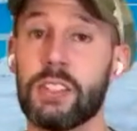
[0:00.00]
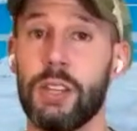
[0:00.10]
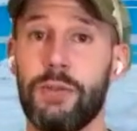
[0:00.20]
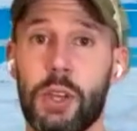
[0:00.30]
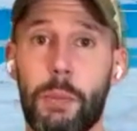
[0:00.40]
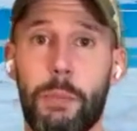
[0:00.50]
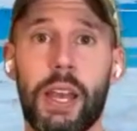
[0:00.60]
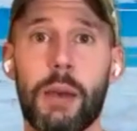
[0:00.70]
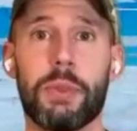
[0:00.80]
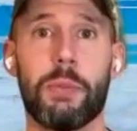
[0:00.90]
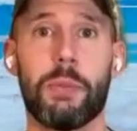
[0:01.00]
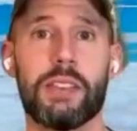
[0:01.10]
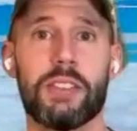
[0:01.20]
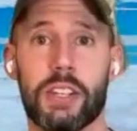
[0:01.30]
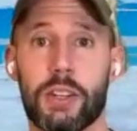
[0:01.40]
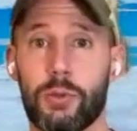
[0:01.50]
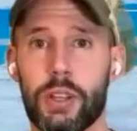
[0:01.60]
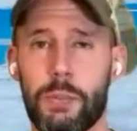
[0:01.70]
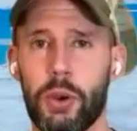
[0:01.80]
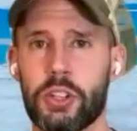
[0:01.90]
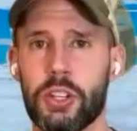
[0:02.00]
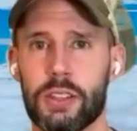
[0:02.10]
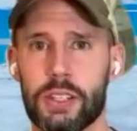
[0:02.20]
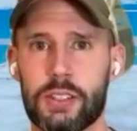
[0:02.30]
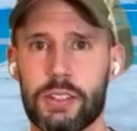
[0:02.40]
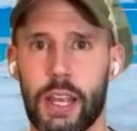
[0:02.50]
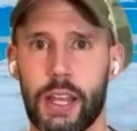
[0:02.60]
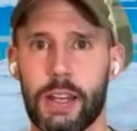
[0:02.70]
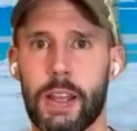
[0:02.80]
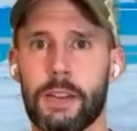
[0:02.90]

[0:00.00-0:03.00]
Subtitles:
See if you can pick up the pace here. Really push it this set.